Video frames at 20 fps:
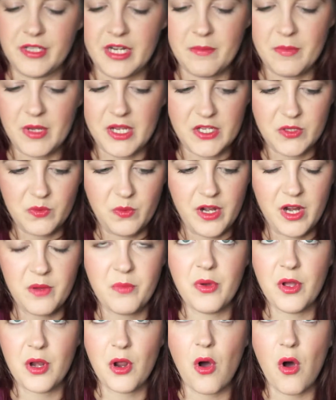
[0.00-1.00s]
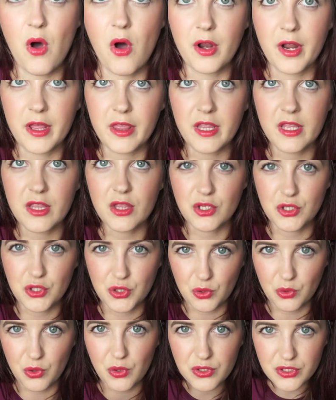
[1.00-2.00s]
on it because when I put it on, I think the
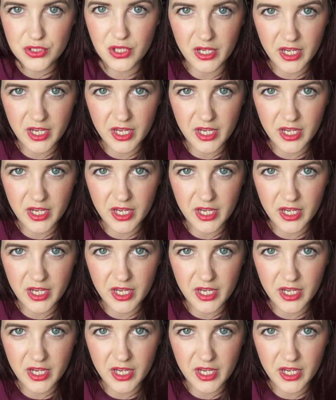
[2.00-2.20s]
shorts